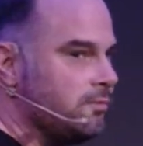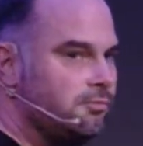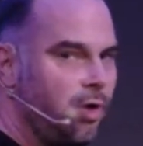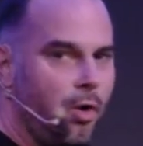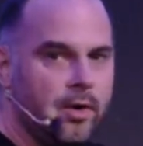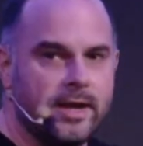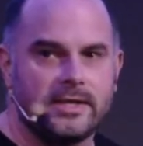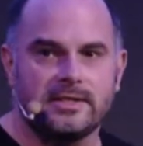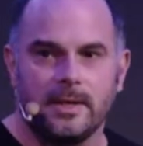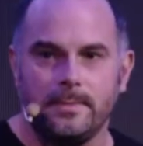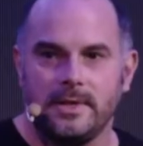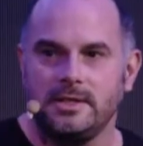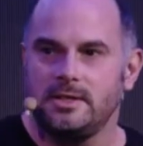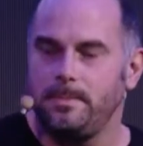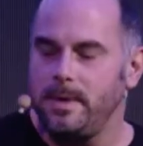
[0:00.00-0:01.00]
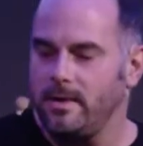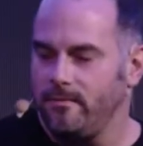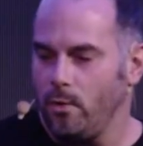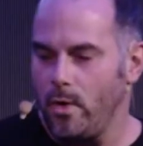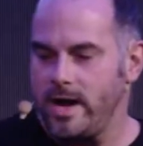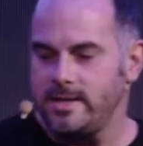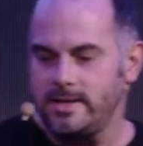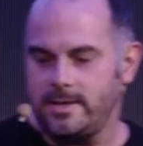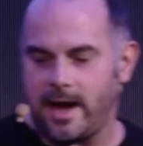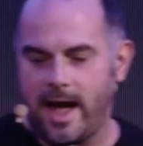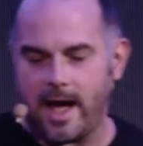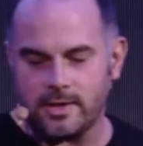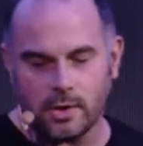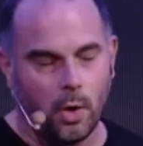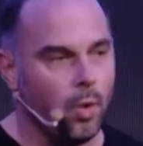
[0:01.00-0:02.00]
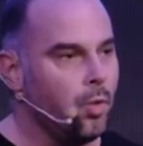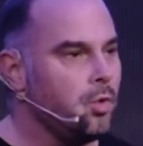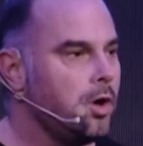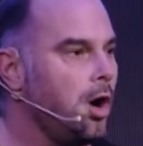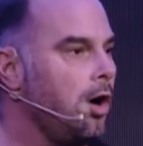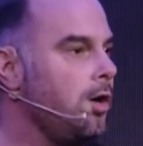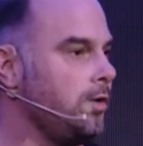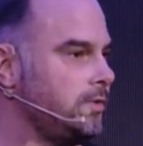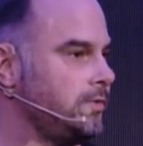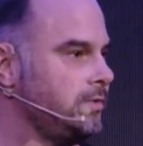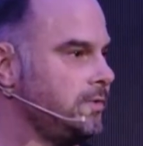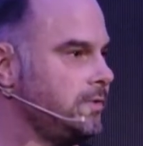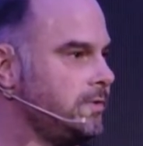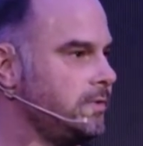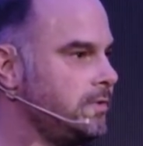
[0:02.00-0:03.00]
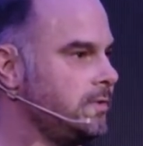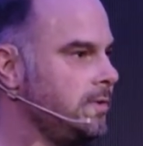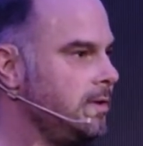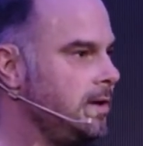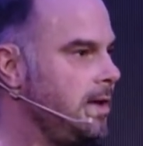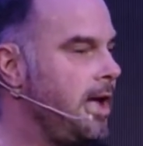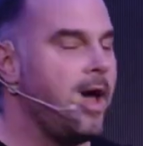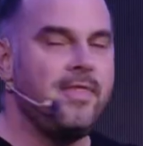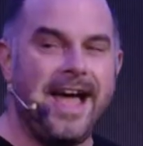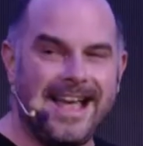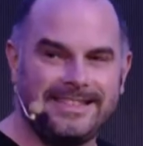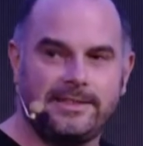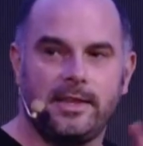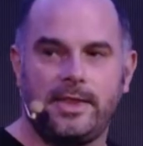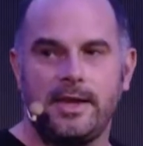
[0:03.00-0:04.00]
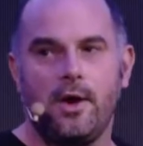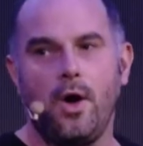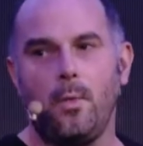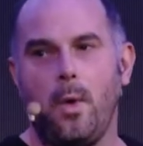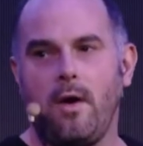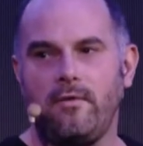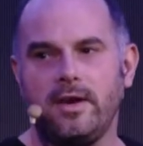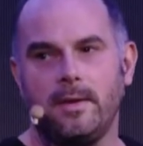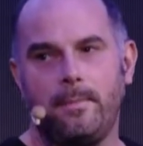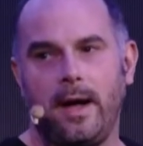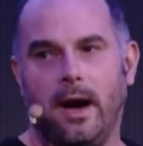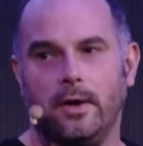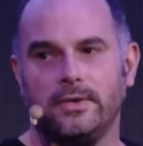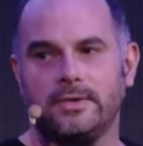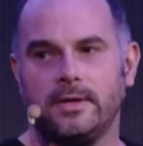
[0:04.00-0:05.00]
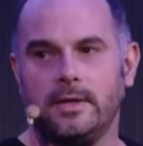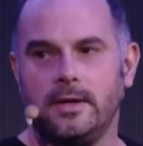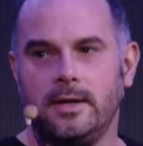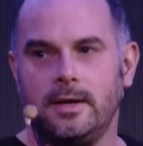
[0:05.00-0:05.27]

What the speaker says: that wrong is something to be avoided at all costs. And that's the thing I worry about.